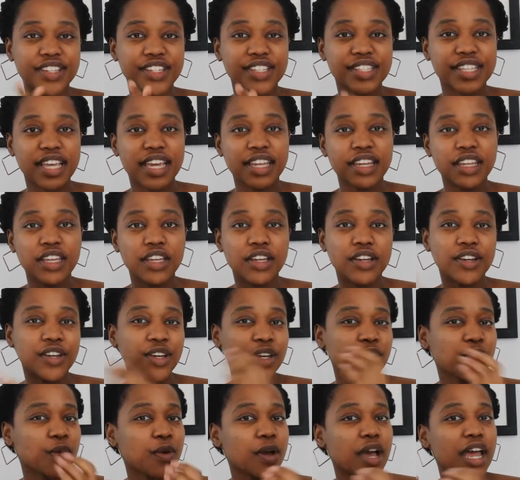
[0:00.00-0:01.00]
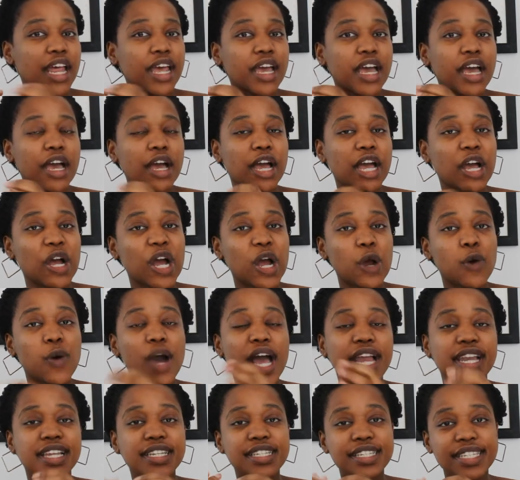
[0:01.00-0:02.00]
Just any good
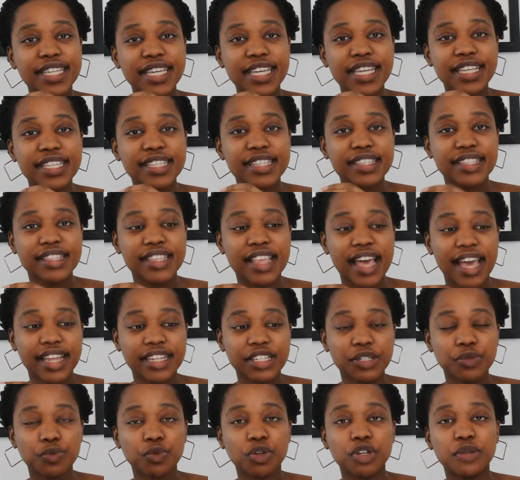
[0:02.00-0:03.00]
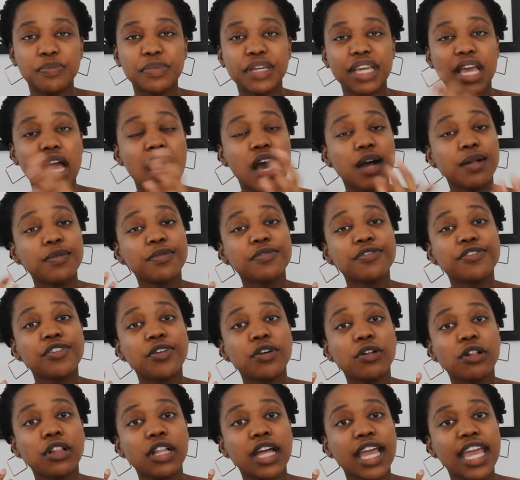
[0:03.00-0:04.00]
qualities that would be
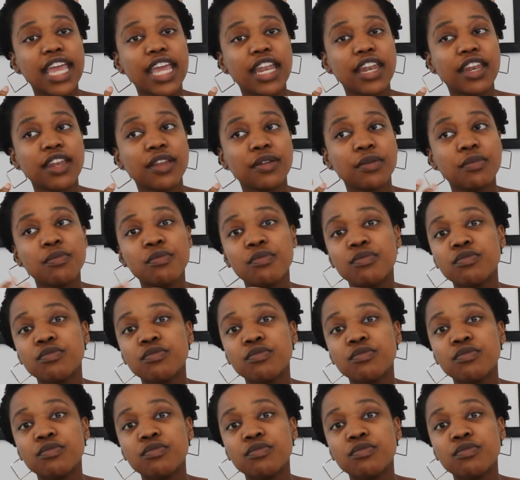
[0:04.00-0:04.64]
helpful in